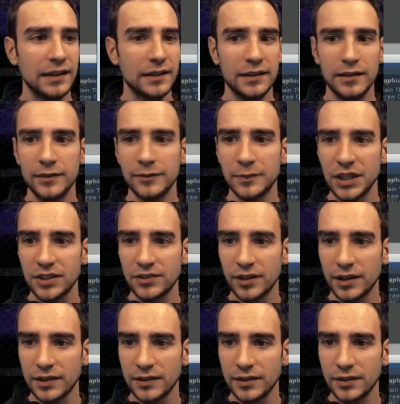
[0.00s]
of, make sure I
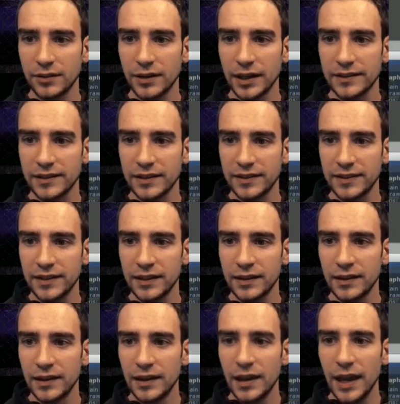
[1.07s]
can, you guys can see
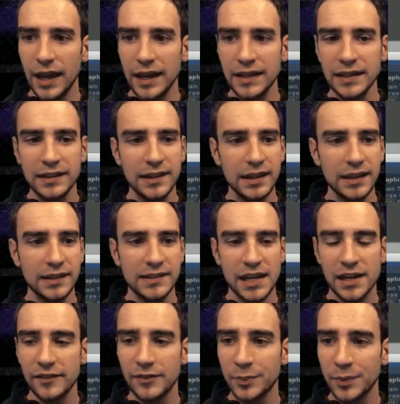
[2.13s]
it, anything
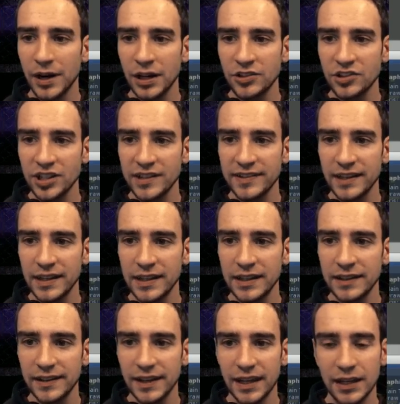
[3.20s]
inside of project
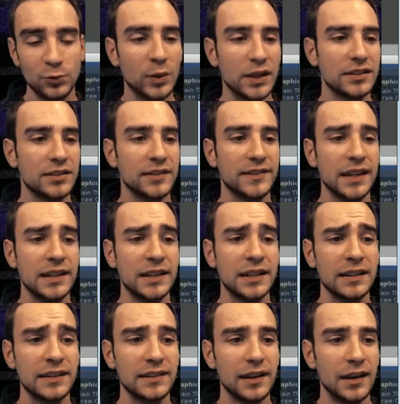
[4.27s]
settings and render
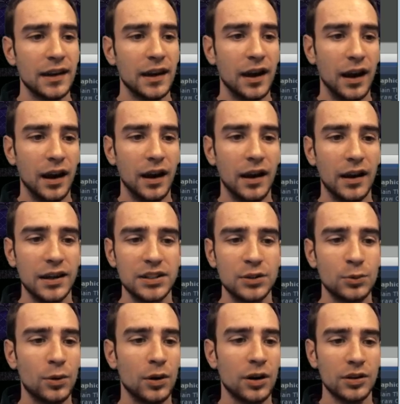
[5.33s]
settings, uh,
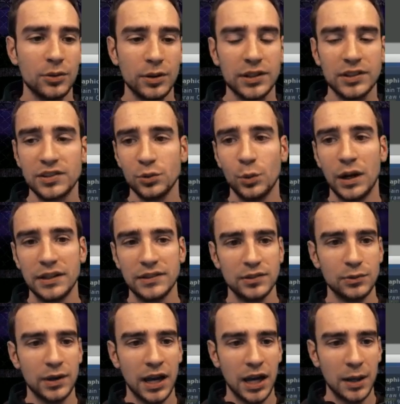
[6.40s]
you are going to want
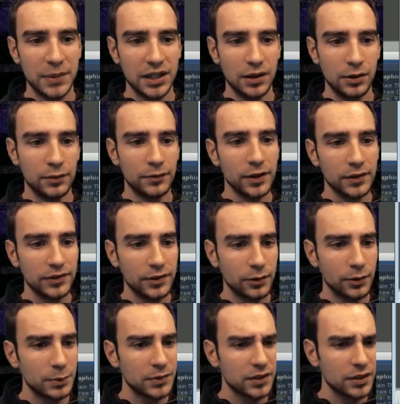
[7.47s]
to copy over.
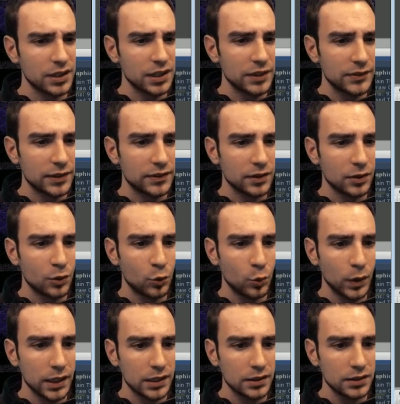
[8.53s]
So I'm just going to give this a
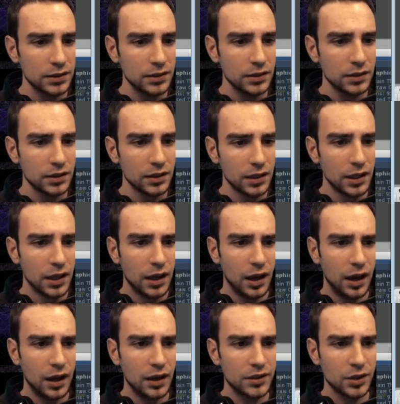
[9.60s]
quick look.
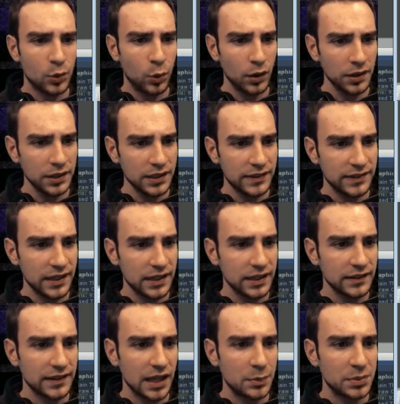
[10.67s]
Uh, the quality
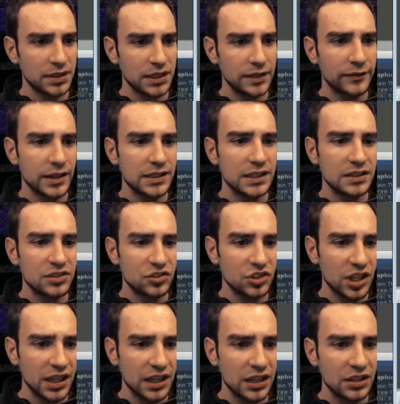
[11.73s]
settings, I believe I did
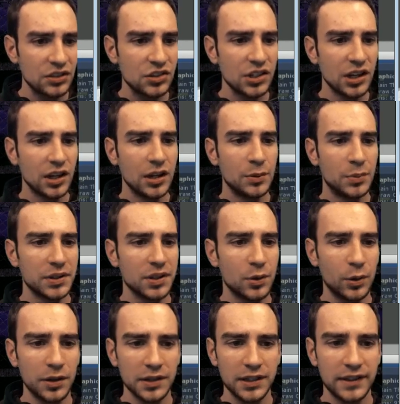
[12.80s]
change, but the
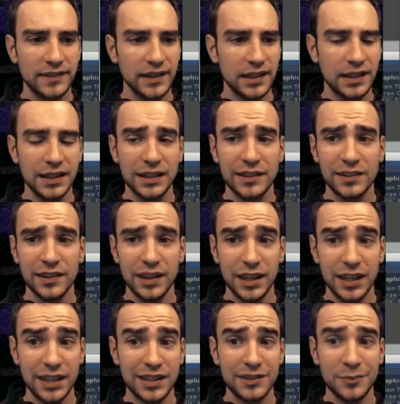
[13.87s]
quality settings
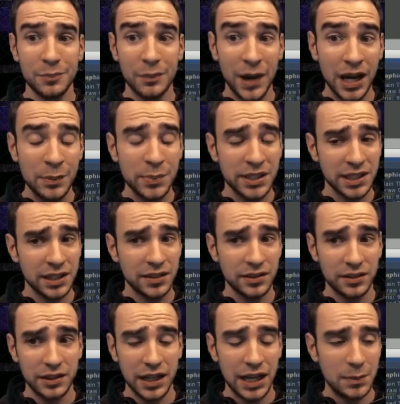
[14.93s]
in my
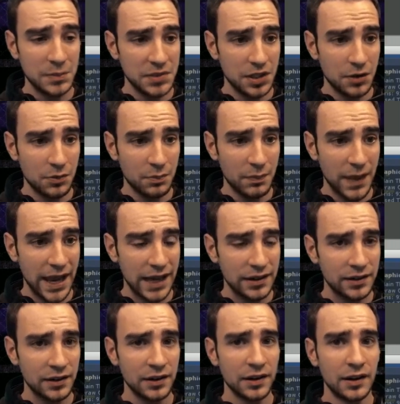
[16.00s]
particular game don't
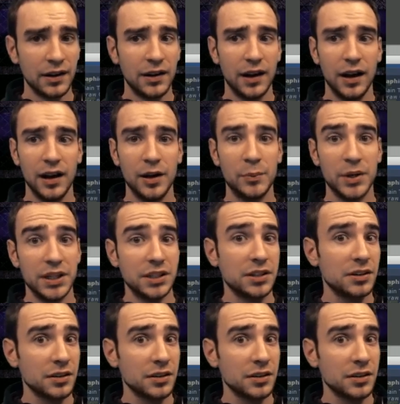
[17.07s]
matter. Uh, but in your